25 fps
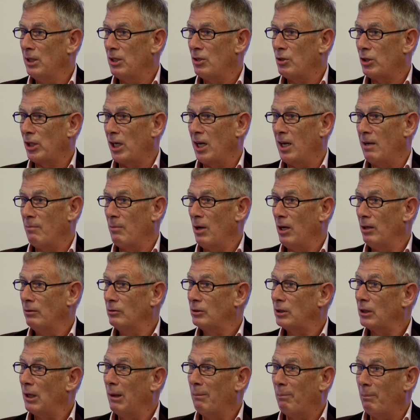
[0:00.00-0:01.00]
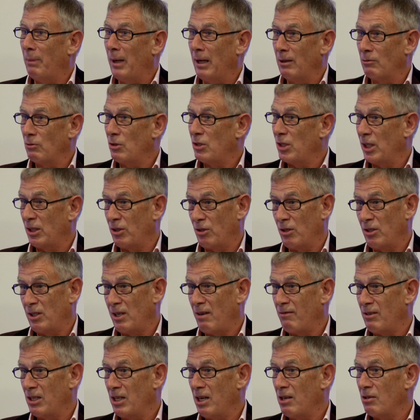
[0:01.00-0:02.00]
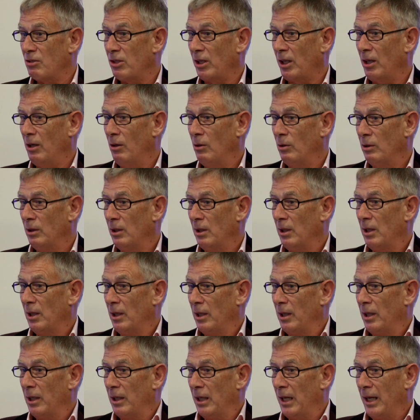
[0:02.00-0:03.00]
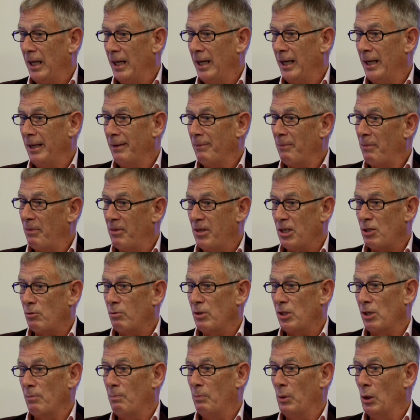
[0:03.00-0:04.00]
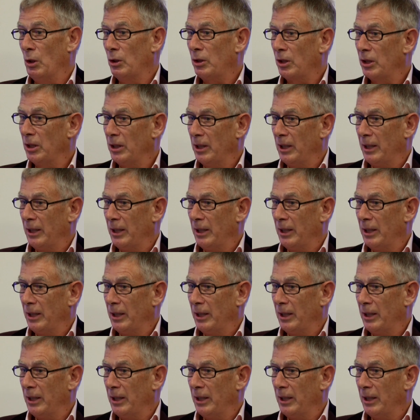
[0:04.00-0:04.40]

Which came out about 6 or 7 years ago. This was a book